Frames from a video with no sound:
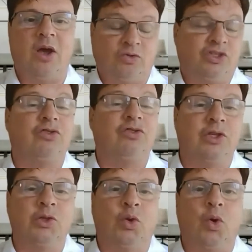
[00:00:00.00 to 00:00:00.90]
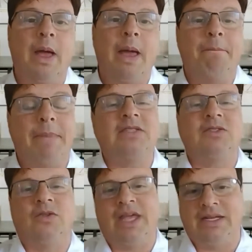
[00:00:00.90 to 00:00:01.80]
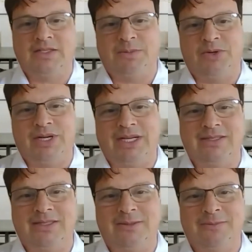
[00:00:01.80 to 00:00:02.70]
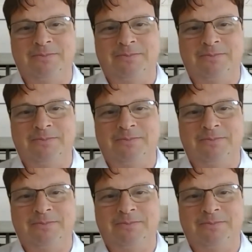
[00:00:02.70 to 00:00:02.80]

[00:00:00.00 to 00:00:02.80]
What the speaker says: gender and the law based on that experience?